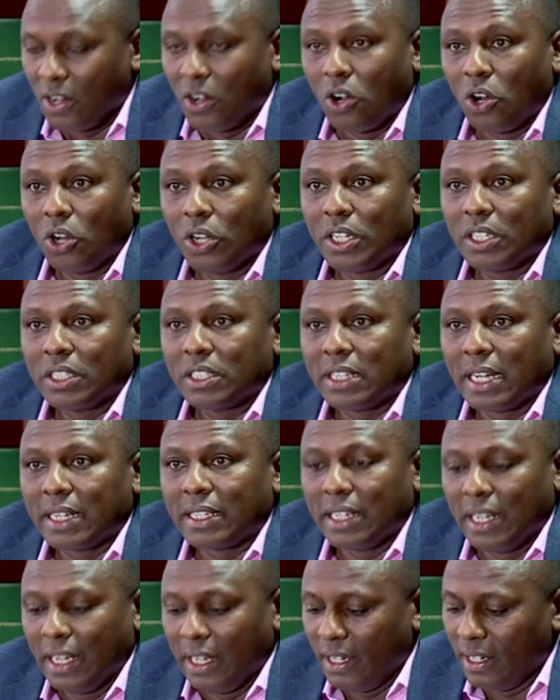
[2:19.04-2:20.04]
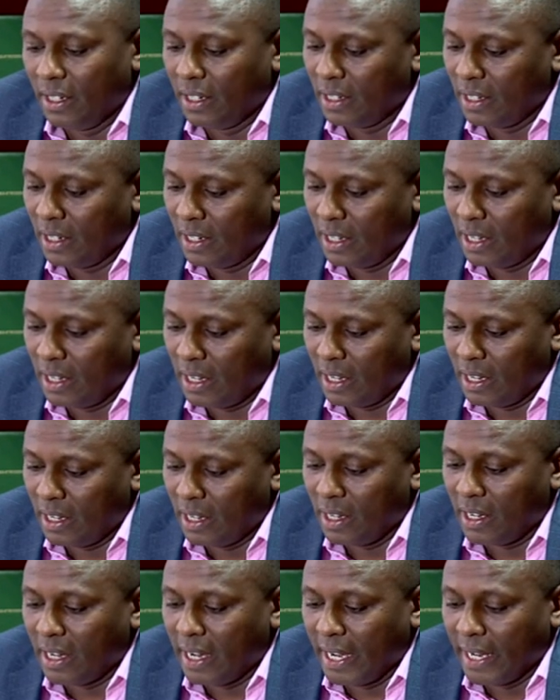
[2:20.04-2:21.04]
on certain
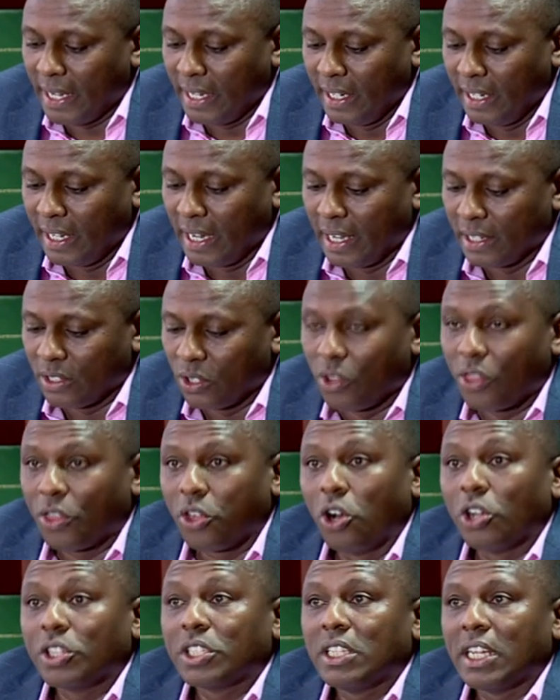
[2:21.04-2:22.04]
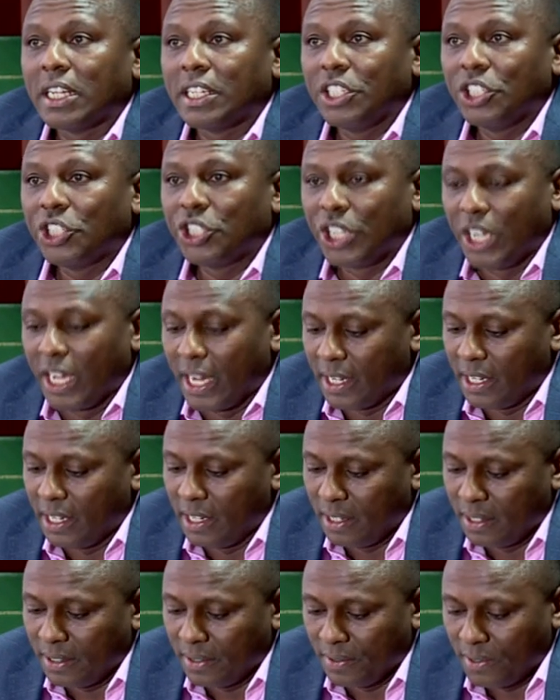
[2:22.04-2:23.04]
ideas or thoughts that he shared
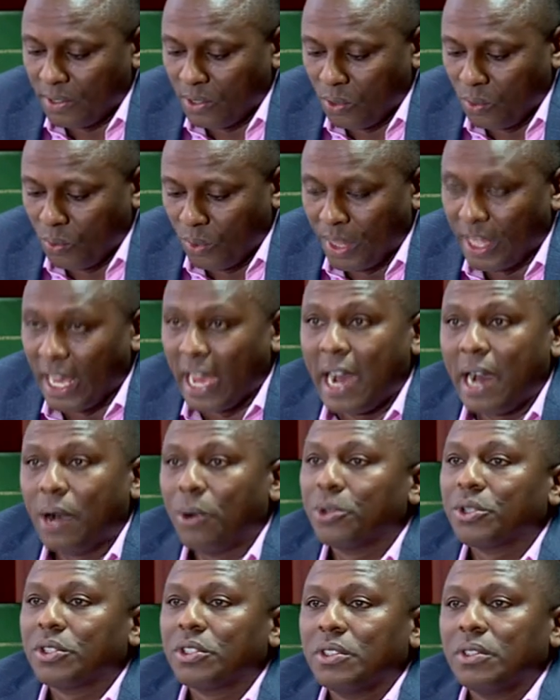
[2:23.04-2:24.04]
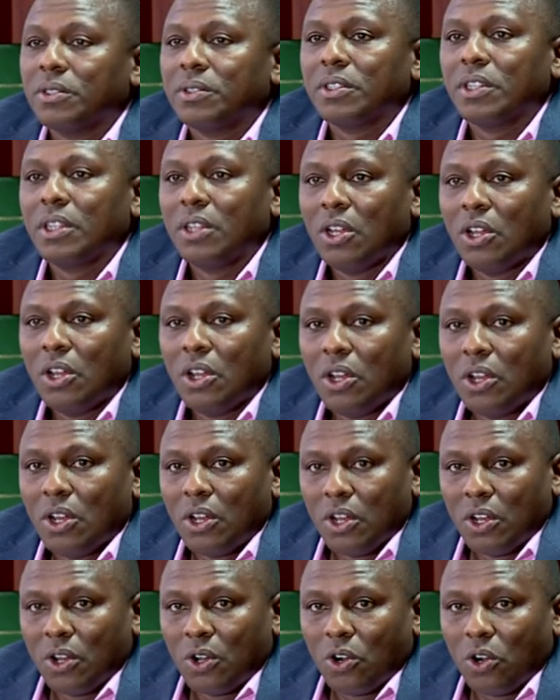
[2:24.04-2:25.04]
with the House
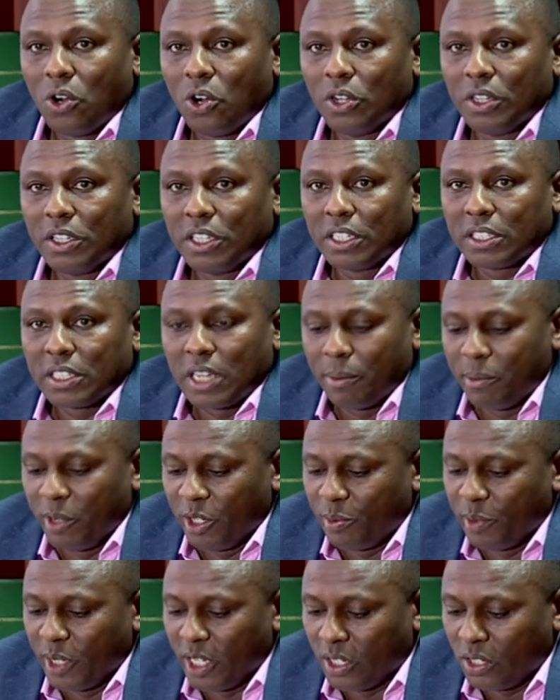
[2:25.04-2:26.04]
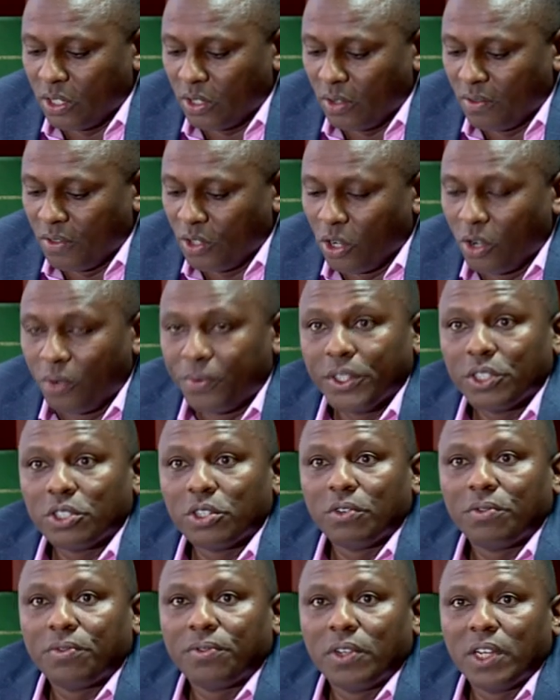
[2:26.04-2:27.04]
on the establishment of the office
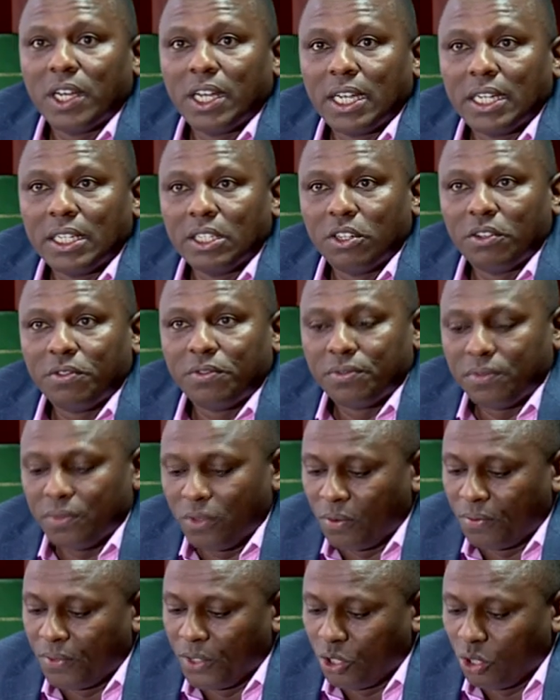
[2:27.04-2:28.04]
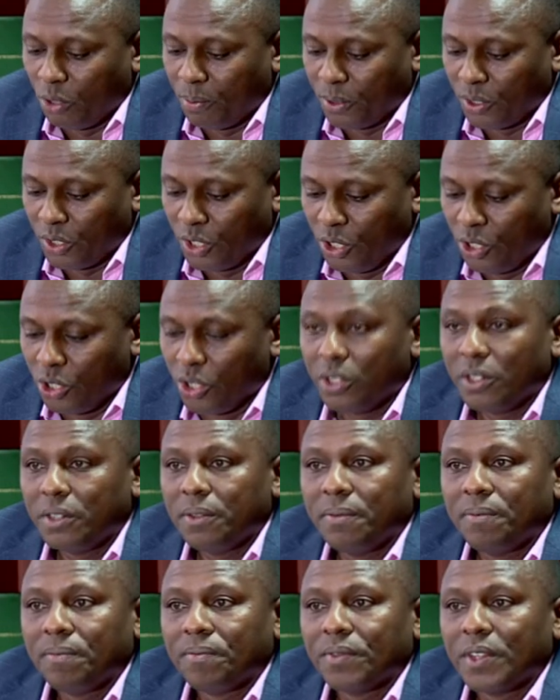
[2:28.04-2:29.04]
of uh, leader of official
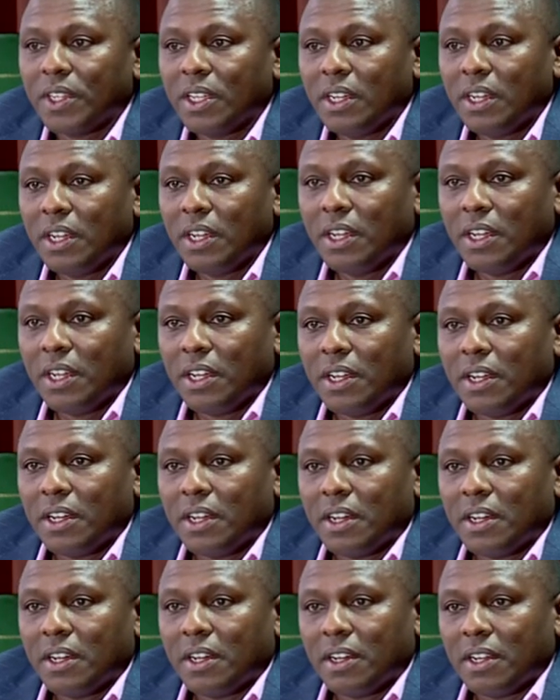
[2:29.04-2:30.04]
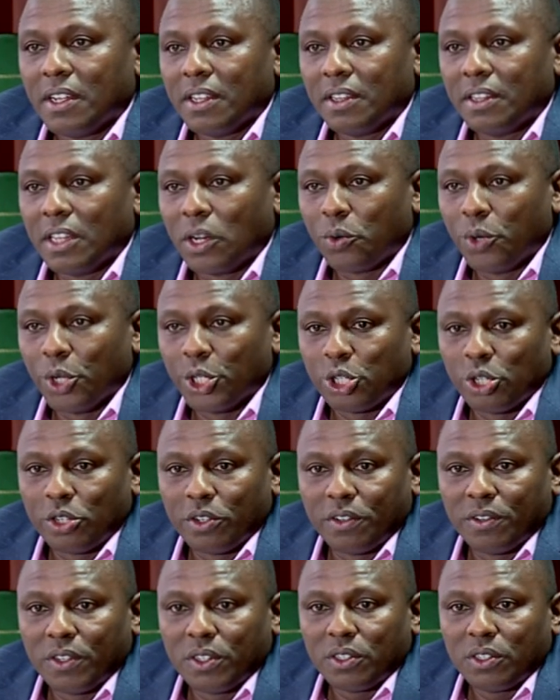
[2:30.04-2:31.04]
position, the
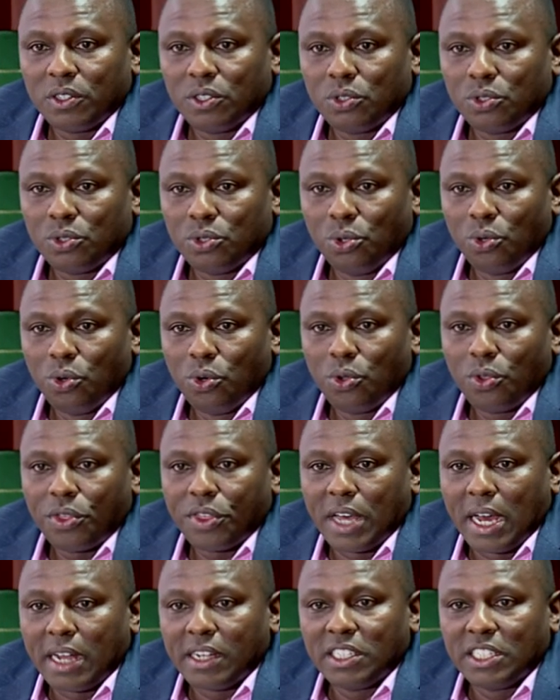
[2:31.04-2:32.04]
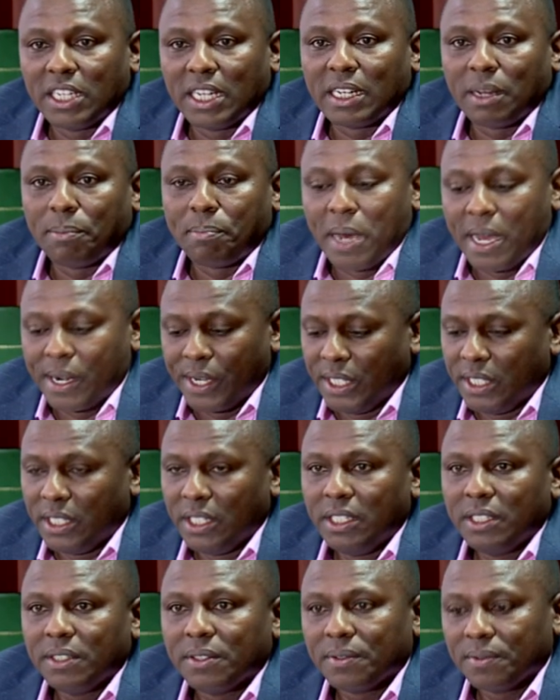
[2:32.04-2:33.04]
question of two-third gender
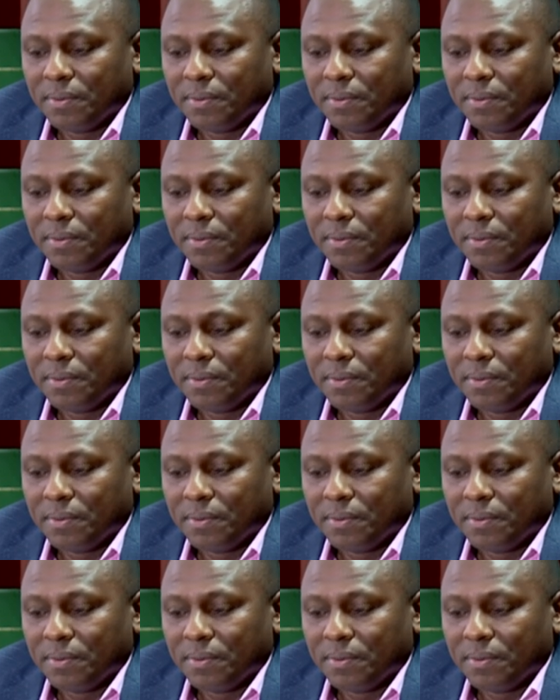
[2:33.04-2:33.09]
parity,